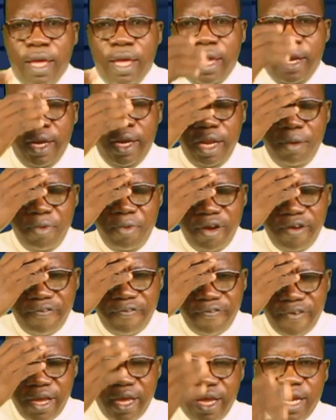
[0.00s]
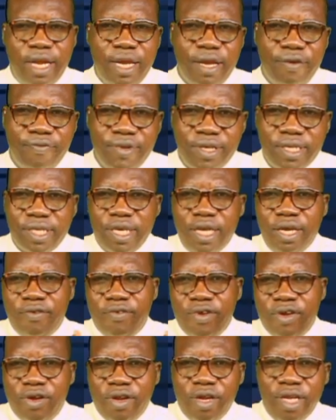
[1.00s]
In the name of the Father, and of the Son, and
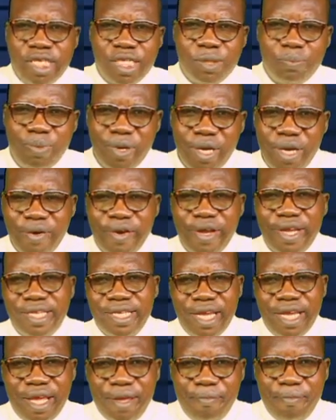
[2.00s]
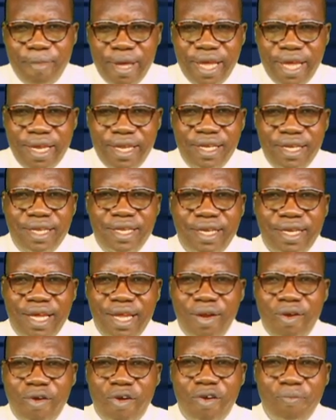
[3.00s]
of the Holy Spirit. Amen. The
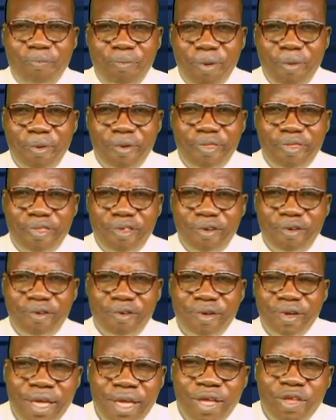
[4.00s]
Lord be with you.